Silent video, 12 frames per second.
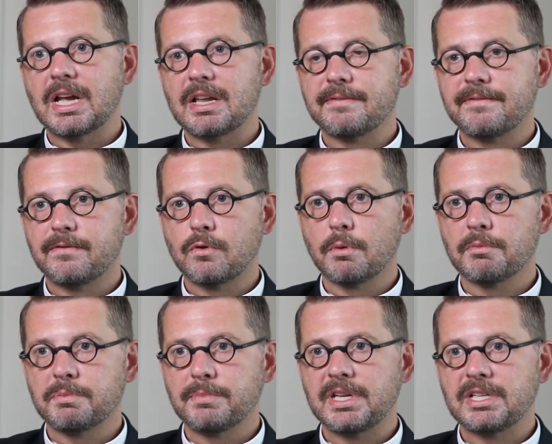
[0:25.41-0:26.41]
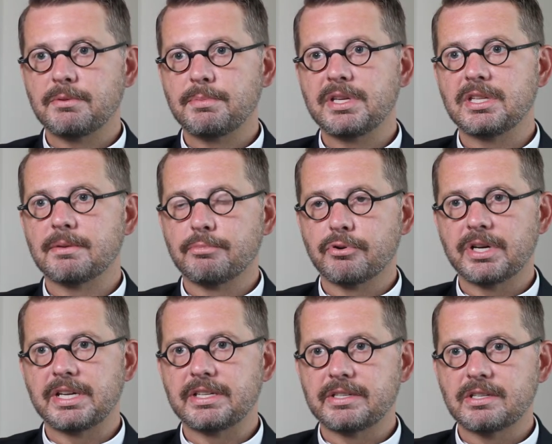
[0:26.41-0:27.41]
had formed me to be the
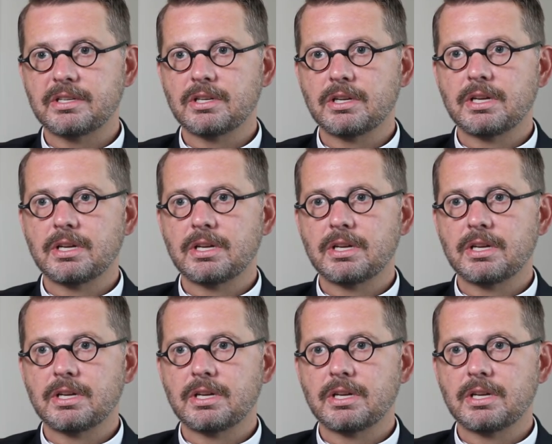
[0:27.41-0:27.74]
priest